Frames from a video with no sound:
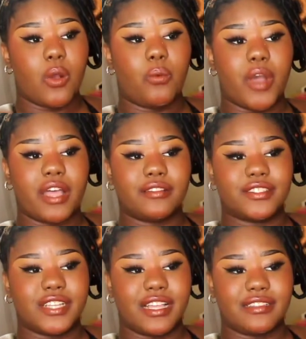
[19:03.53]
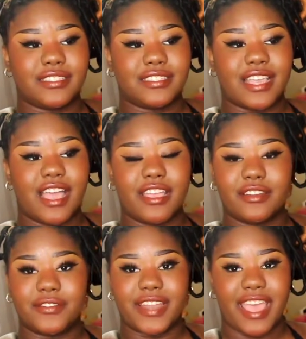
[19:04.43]
Wild Child is kind
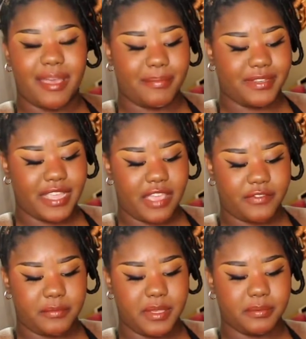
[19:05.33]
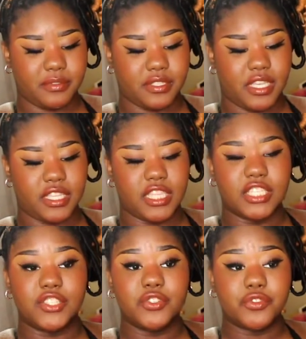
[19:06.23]
of what happened after people were like,
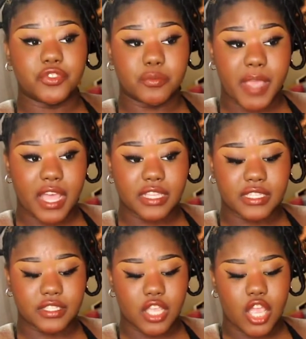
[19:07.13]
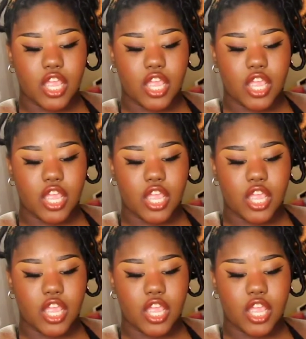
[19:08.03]
these neutral palettes,